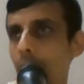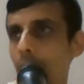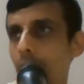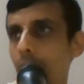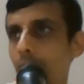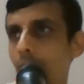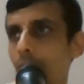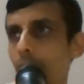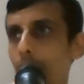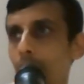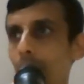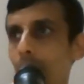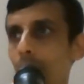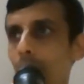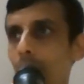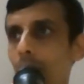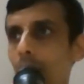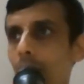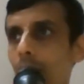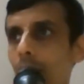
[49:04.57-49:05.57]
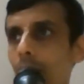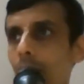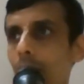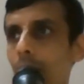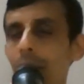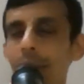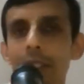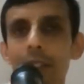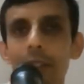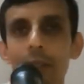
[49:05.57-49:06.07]
One means,
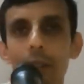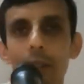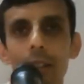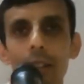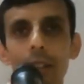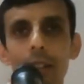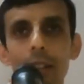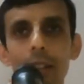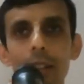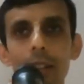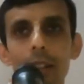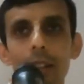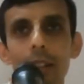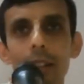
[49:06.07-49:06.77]
what is that called?